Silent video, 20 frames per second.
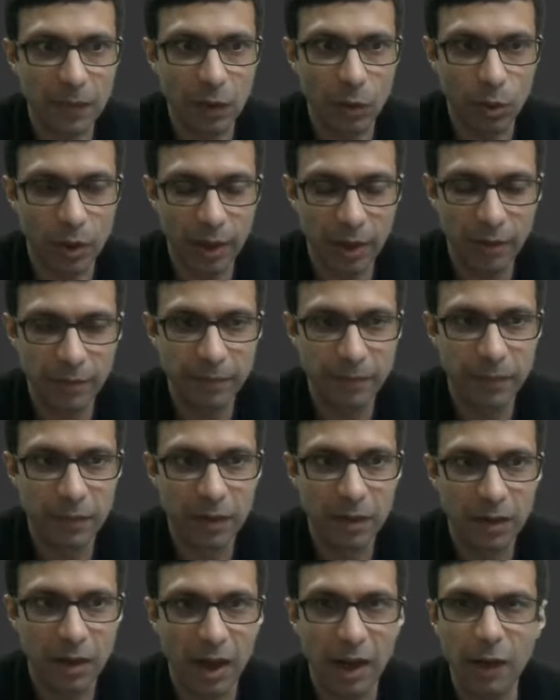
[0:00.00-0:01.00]
Okay.
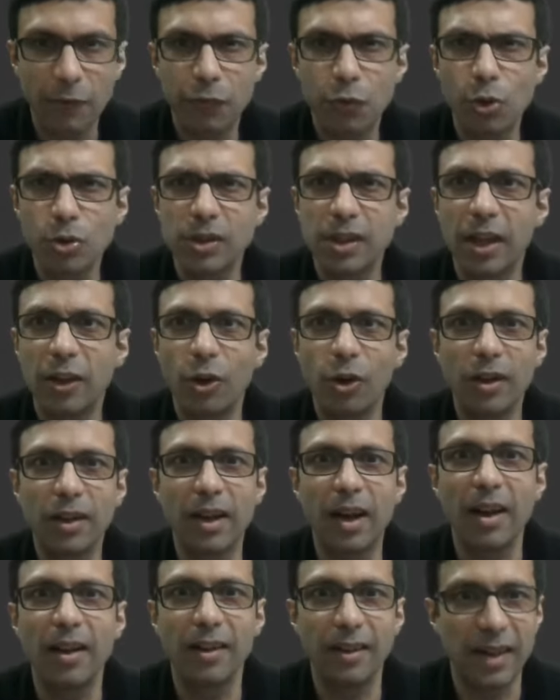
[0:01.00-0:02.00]
And of course, they're not
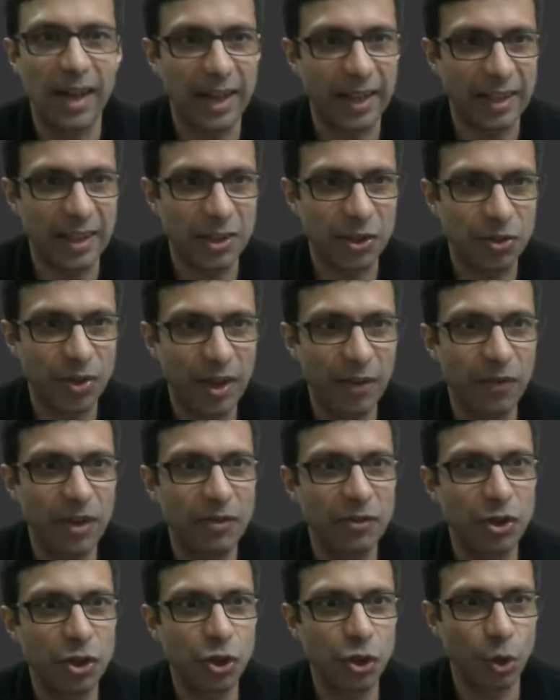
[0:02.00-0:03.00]
colored like this, right? We
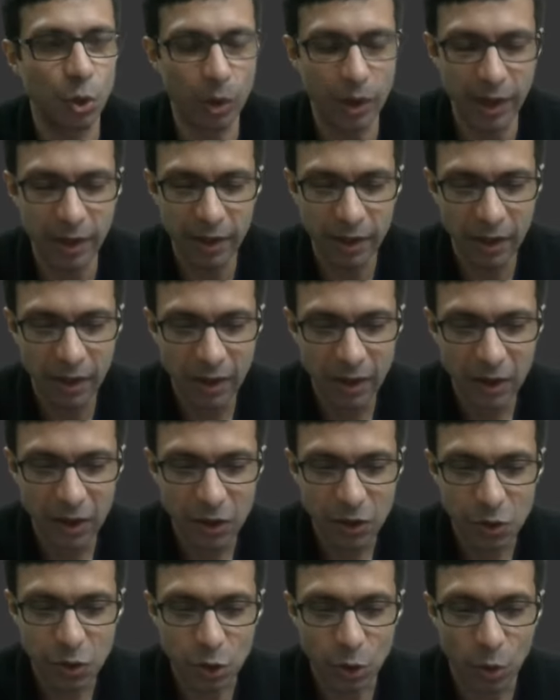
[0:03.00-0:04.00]
have just shown it.
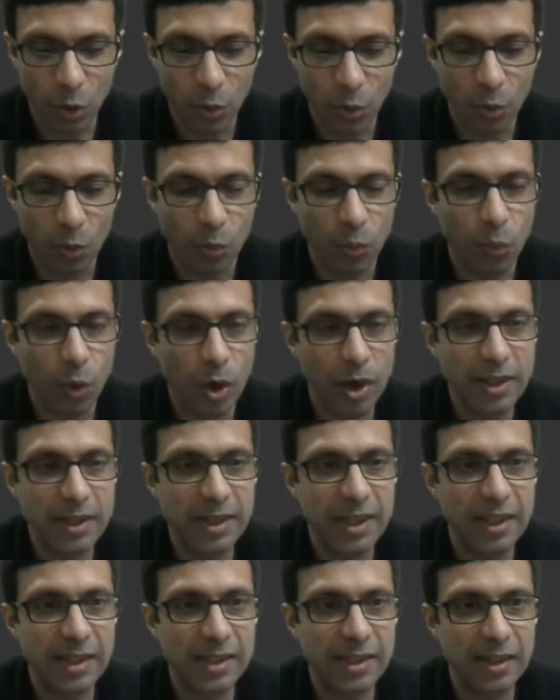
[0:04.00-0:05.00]
So what
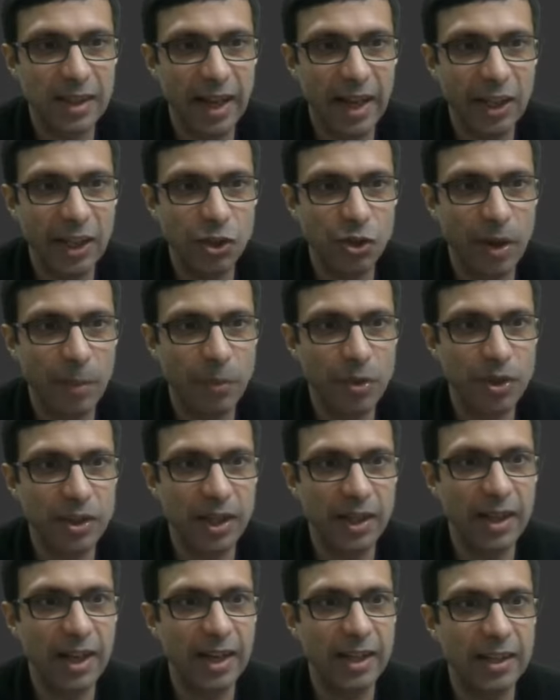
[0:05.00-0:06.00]
does this H
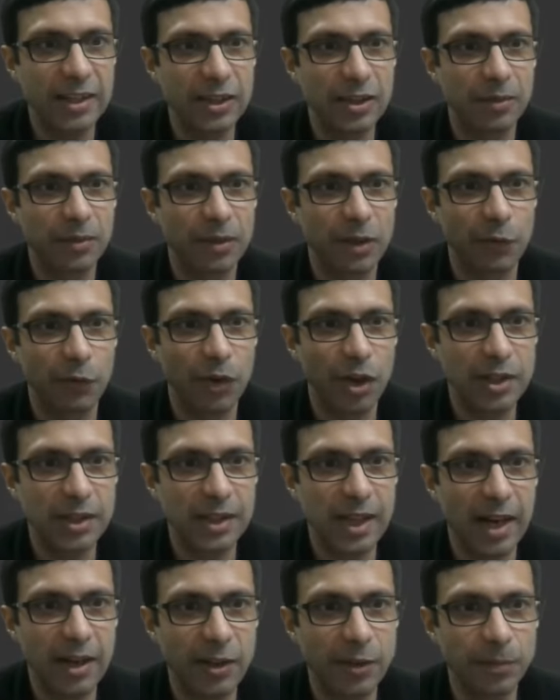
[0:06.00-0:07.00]
represent, guys? The
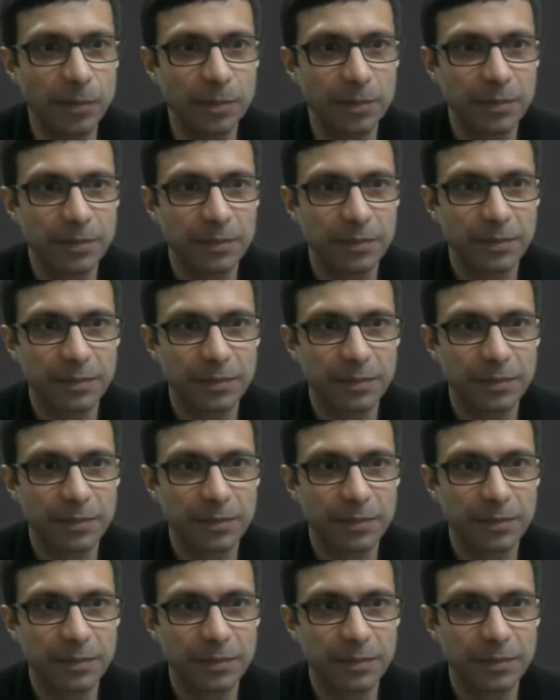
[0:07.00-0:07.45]
first atom,